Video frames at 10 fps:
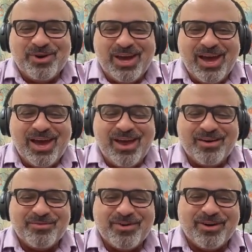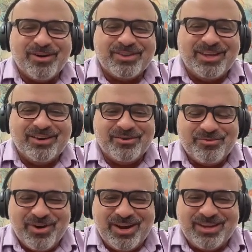have our dear
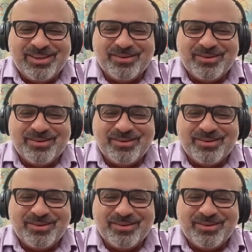friend,